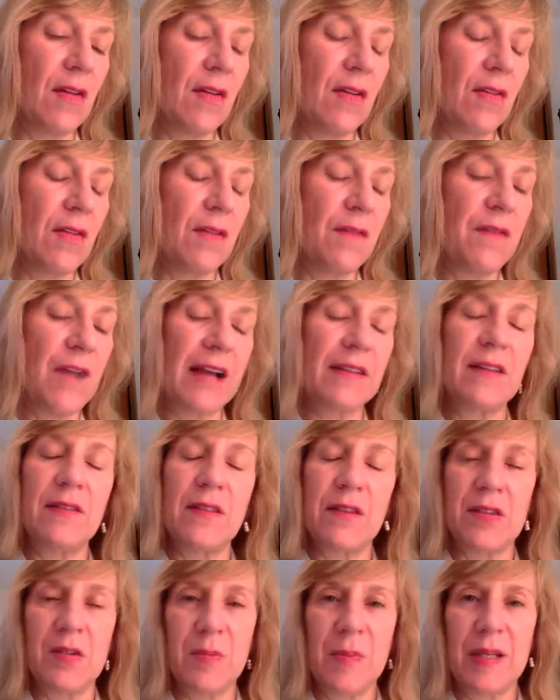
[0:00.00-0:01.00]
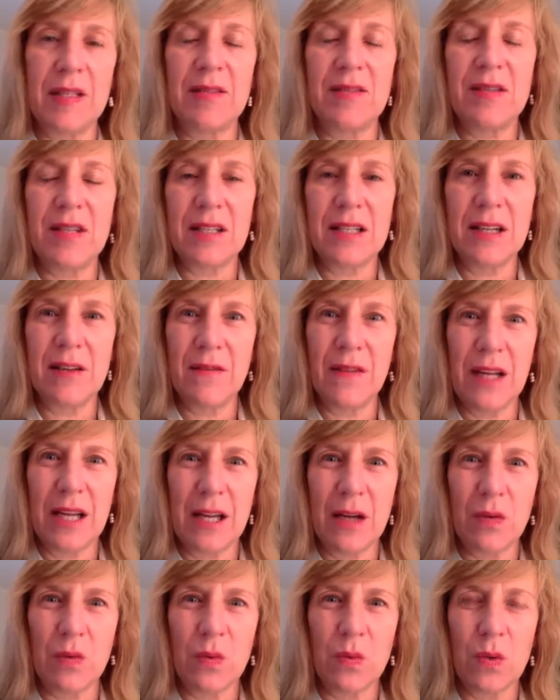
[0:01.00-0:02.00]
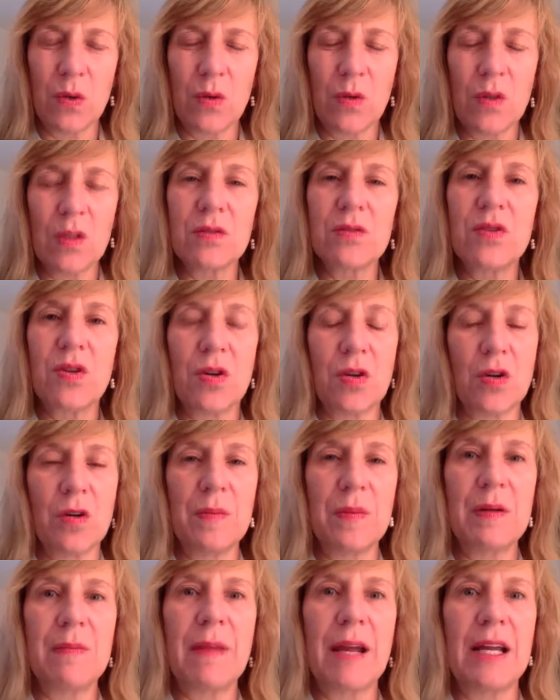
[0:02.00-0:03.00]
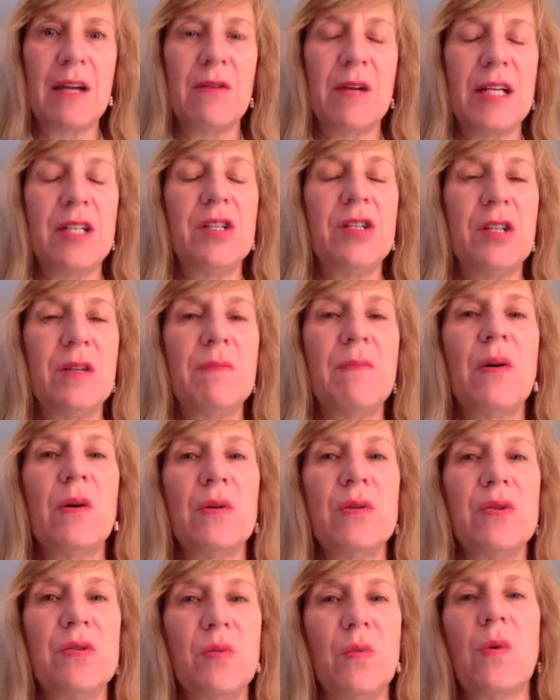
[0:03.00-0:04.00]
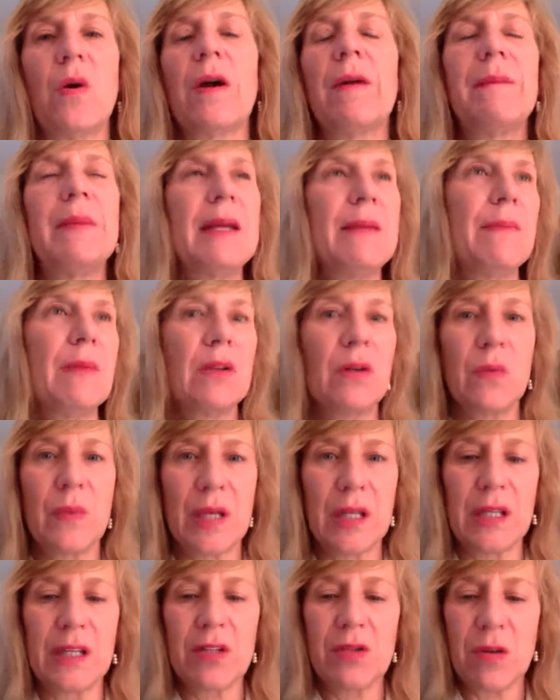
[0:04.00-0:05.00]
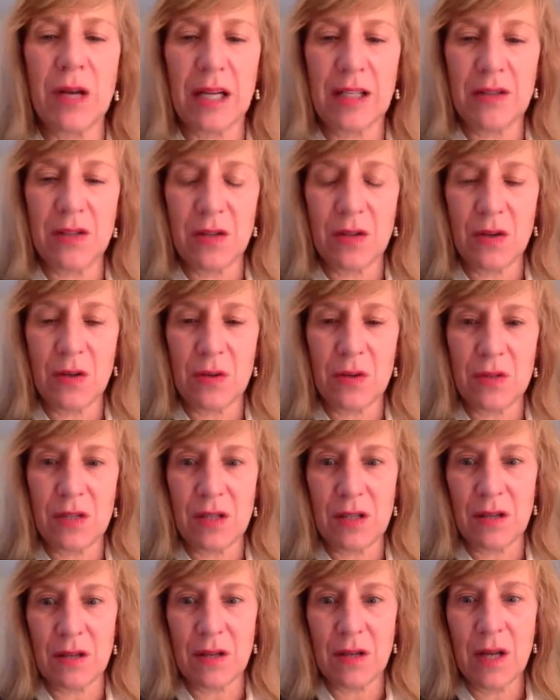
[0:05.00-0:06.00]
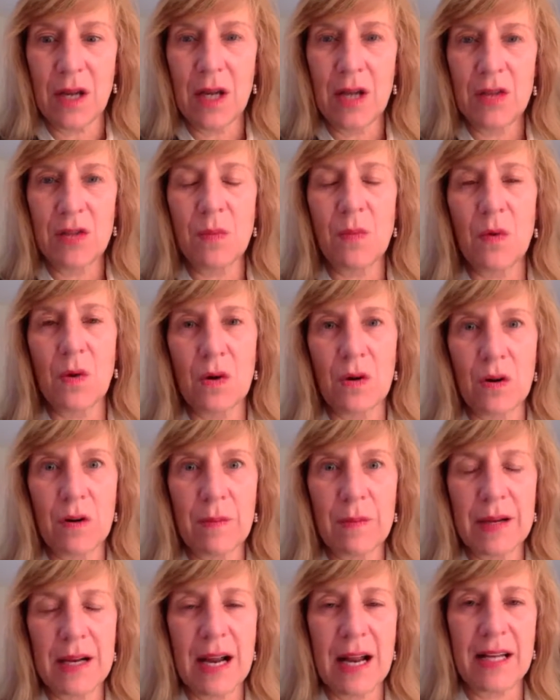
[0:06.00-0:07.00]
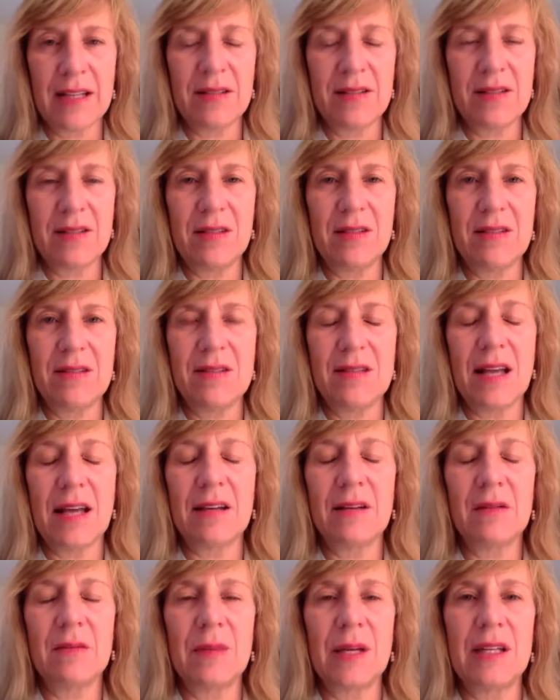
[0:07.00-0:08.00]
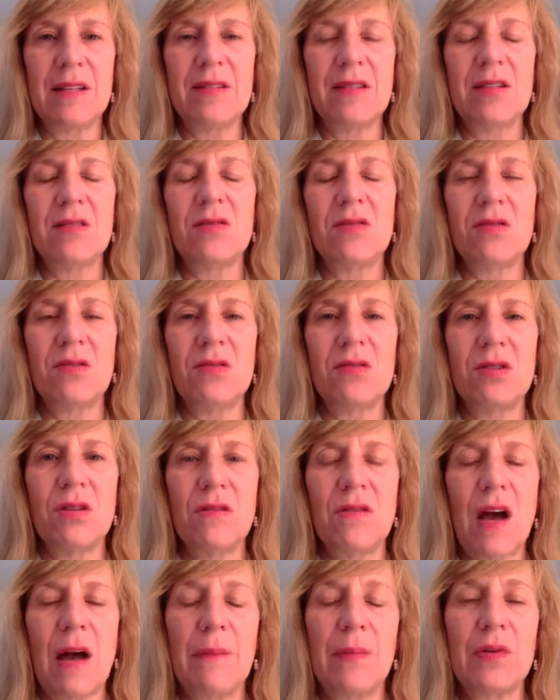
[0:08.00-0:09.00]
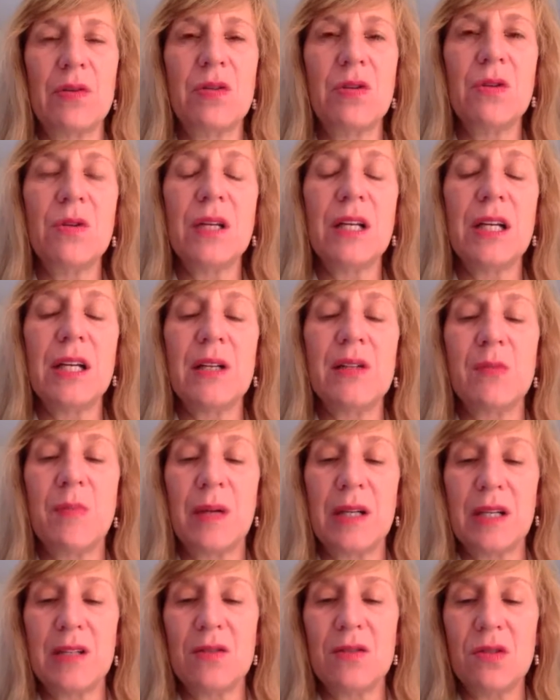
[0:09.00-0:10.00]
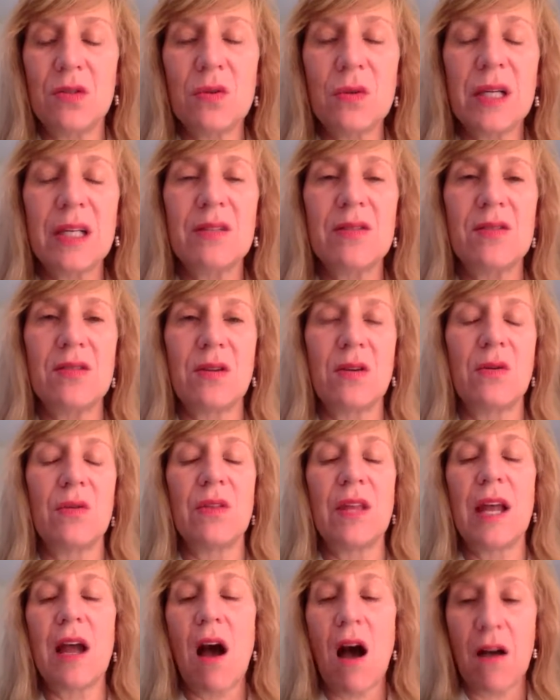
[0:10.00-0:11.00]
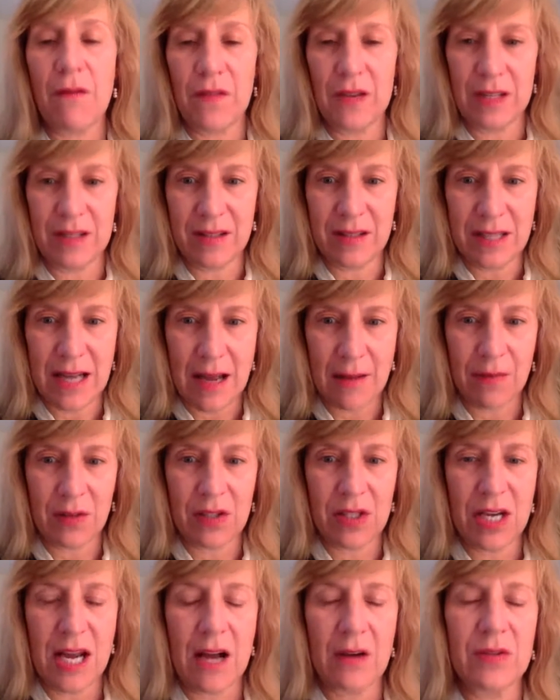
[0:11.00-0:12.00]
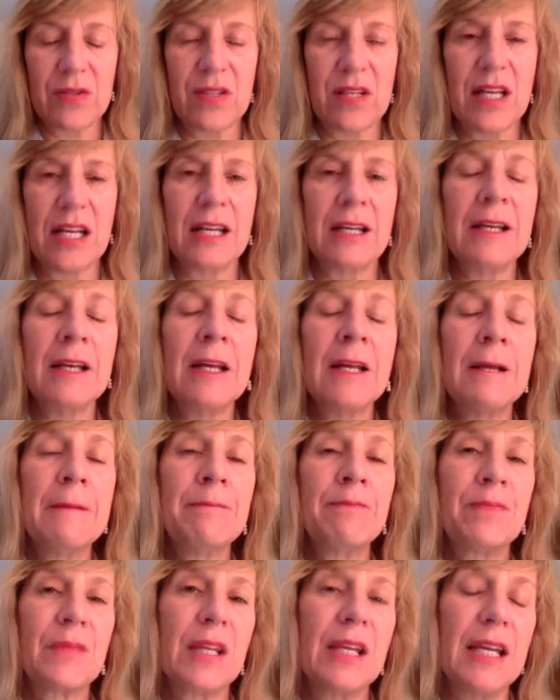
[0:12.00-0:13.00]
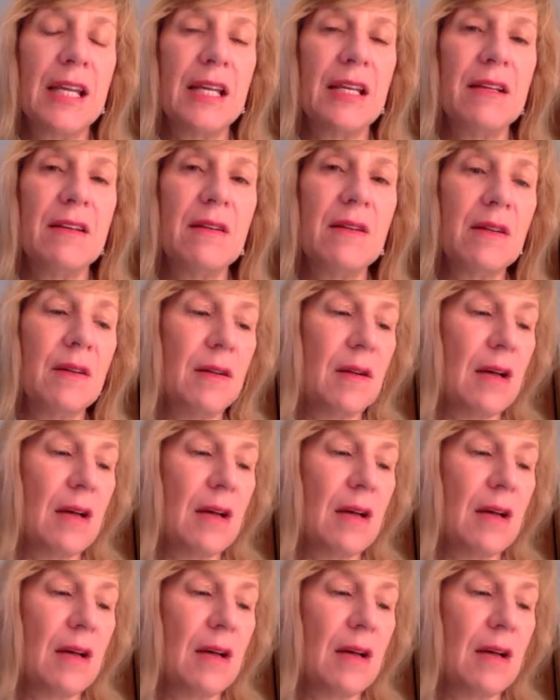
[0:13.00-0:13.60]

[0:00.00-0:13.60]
the fact that there's been significant rural to urban migration post-war. People are really trying to go to more urbanized settlements in search of opportunities, but in doing so, they often establish housing in